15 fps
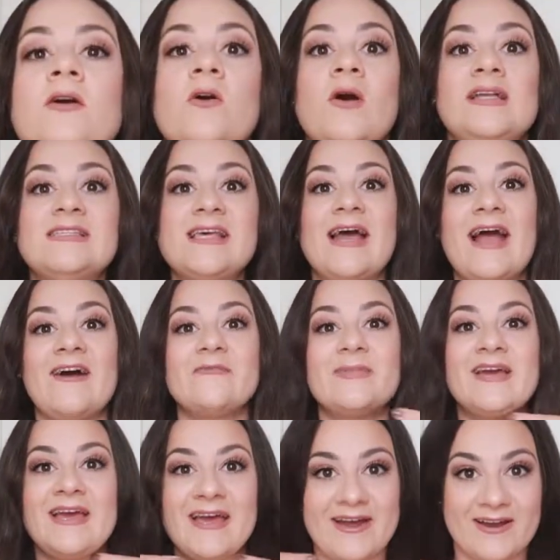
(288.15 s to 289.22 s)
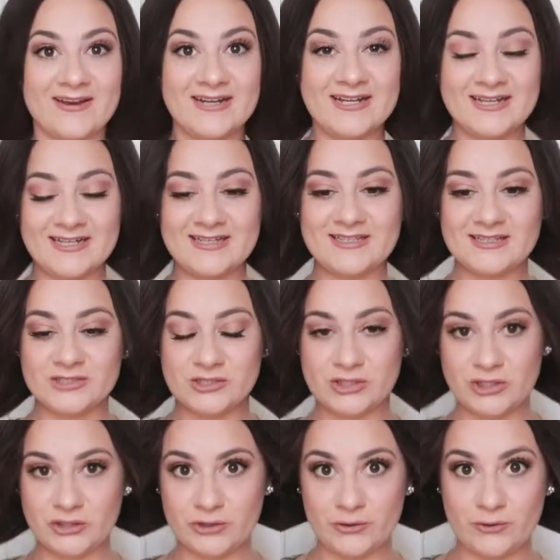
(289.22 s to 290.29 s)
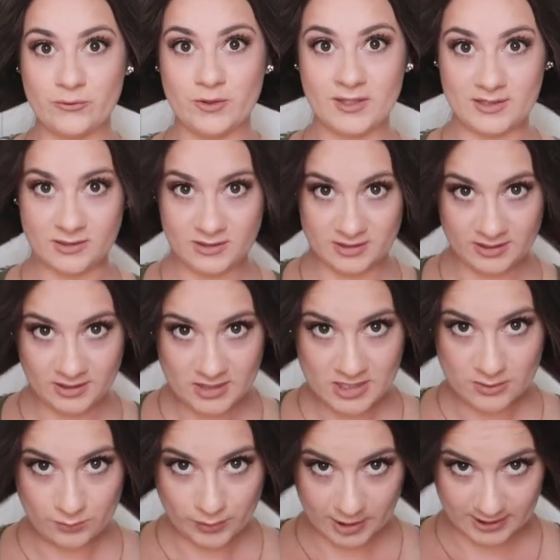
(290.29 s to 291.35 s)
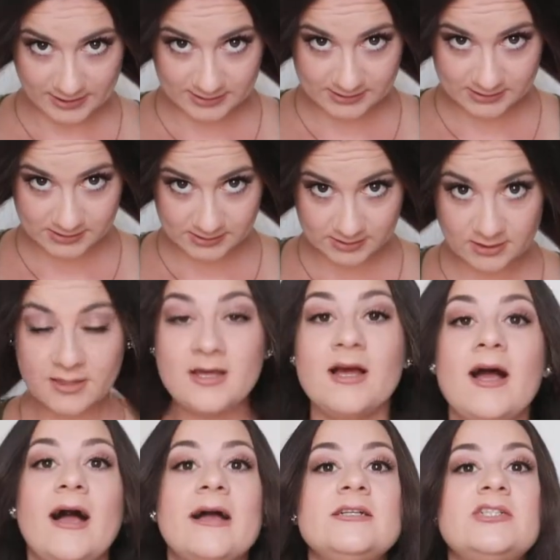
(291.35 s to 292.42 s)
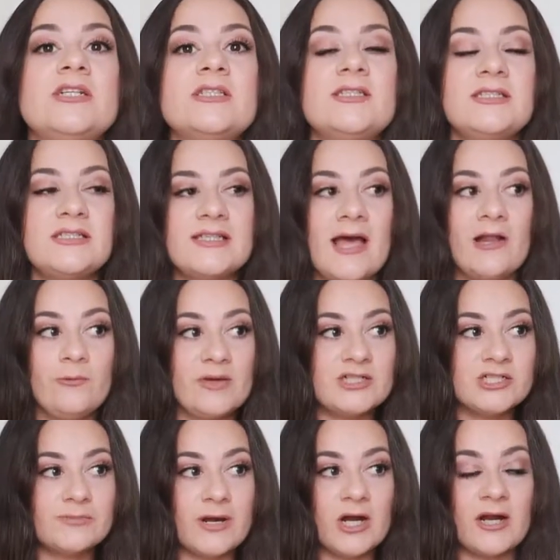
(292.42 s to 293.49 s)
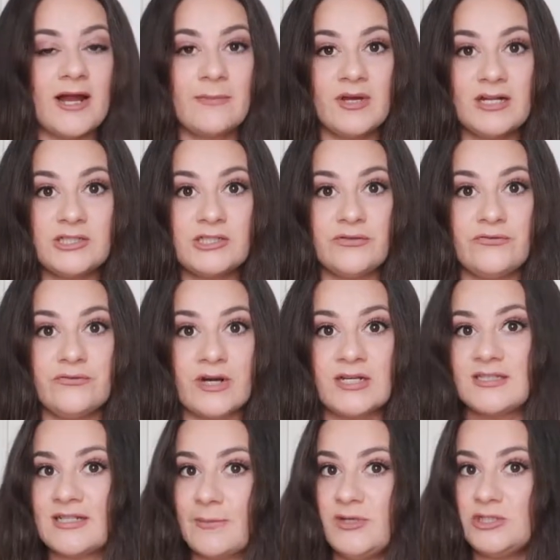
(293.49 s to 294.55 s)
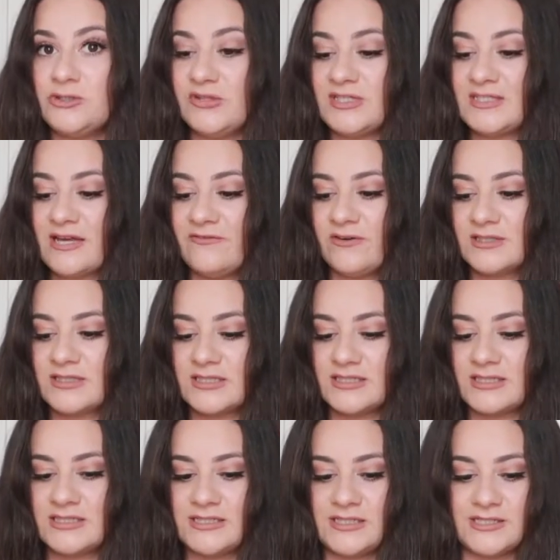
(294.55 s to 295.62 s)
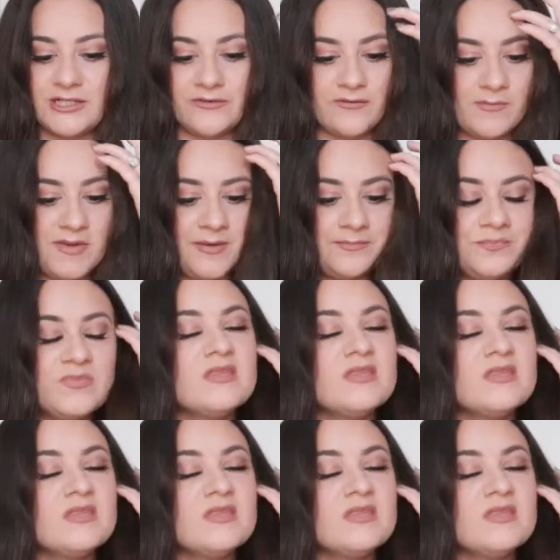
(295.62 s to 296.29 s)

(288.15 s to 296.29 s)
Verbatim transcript: I have my hair in these two parts, I just decide which part I'm gonna do first. I'm gonna do this side first because it's easier for me.